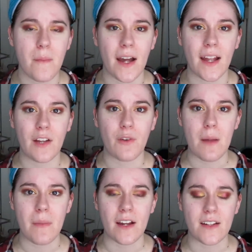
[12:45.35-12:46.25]
My
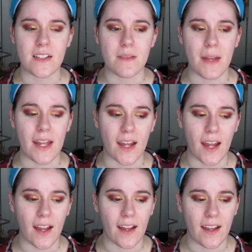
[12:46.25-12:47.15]
grandparents make it,
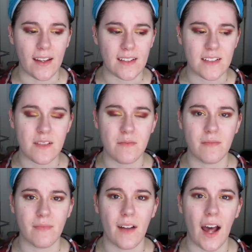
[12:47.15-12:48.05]
and it's,
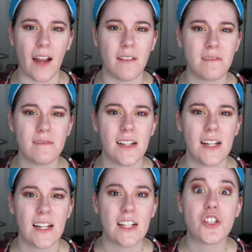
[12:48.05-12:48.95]
I don't,
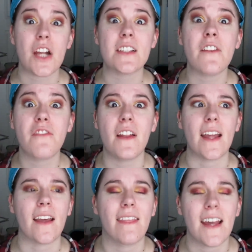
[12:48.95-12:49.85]
chestnut
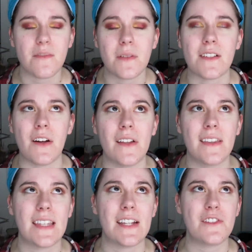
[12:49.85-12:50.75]
filling, that's what it's
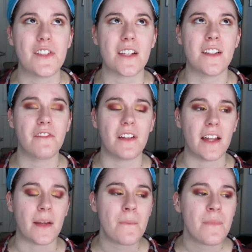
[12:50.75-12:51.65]
called. They do chestnut
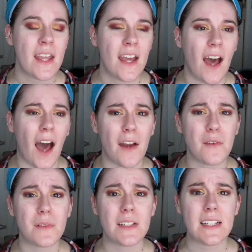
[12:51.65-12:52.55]
filling. I
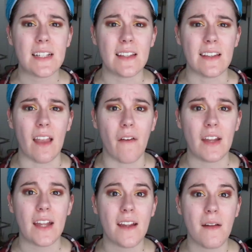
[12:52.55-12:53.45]
don't really love
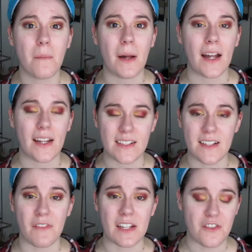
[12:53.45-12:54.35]
it, but it's
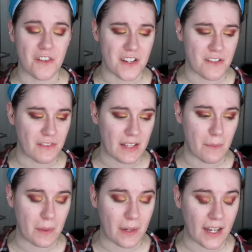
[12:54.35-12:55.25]
definitely a tradition for
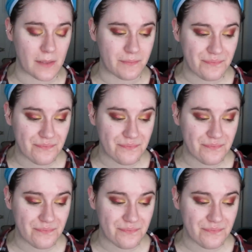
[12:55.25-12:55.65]
them to bring it.